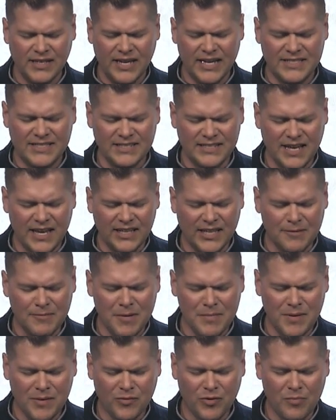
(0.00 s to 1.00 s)
And today, let
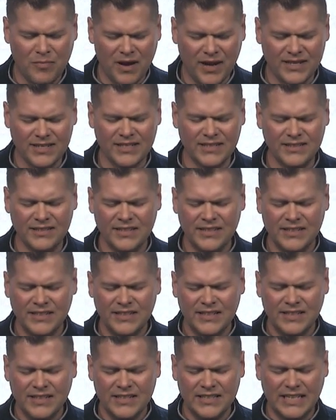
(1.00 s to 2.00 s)
me be reminded
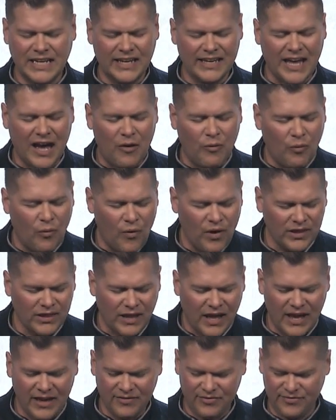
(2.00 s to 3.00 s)
that I got one
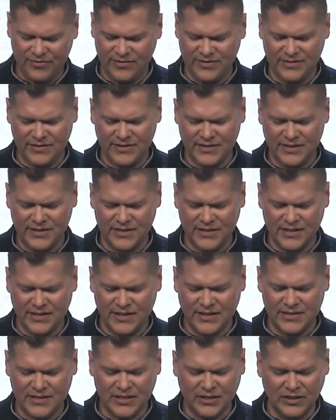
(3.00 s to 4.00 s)
life
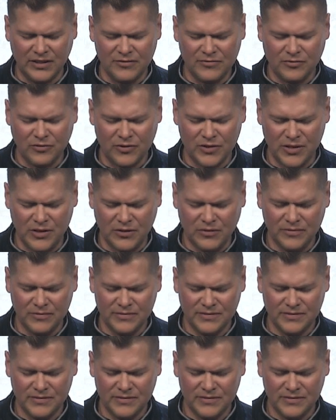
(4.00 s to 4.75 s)
to live for you.